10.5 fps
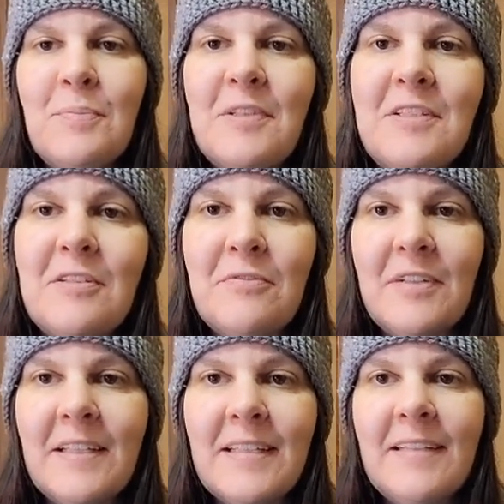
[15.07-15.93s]
please don't
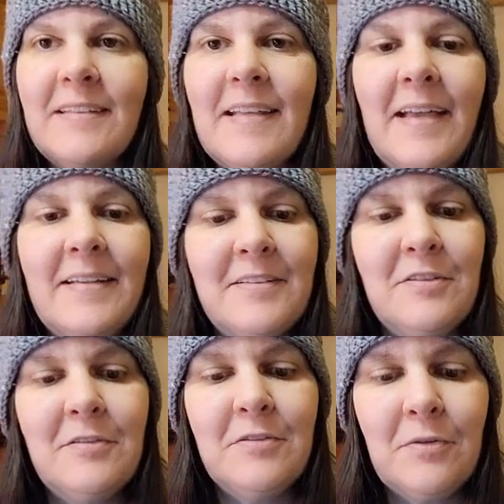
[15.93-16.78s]
forget to hit that
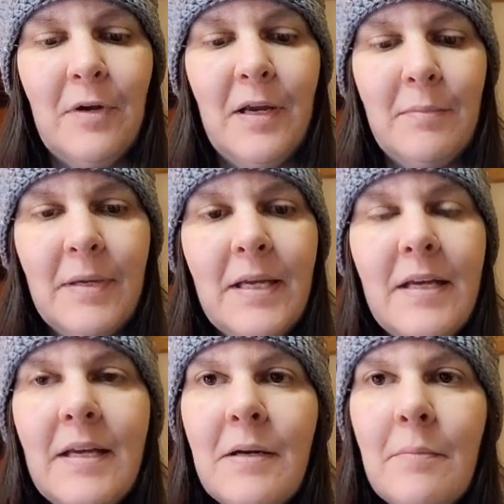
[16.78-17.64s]
subscribe
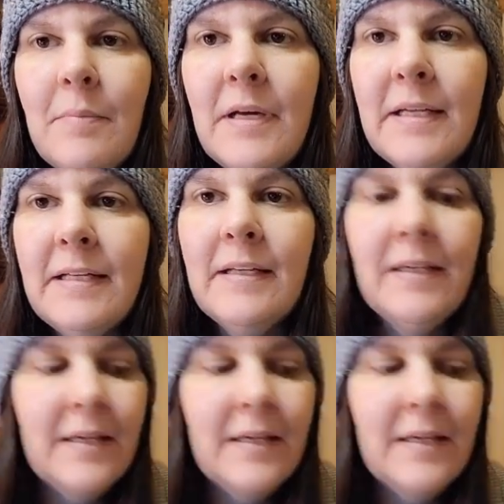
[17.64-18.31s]
button.